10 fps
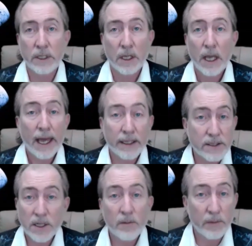So, yeah, and yeah,
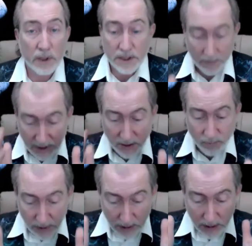some, yeah, yeah. Some need
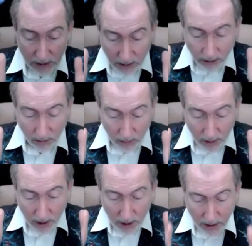really, you know,
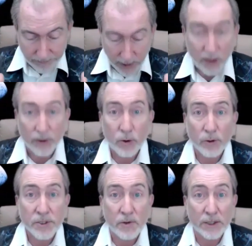
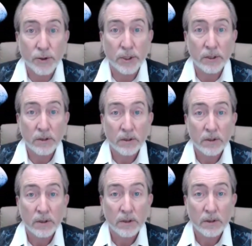hardcore structure,
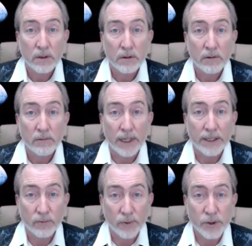
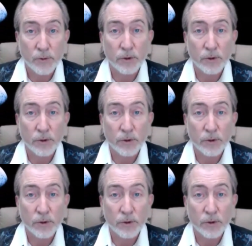right? The oh, rituals.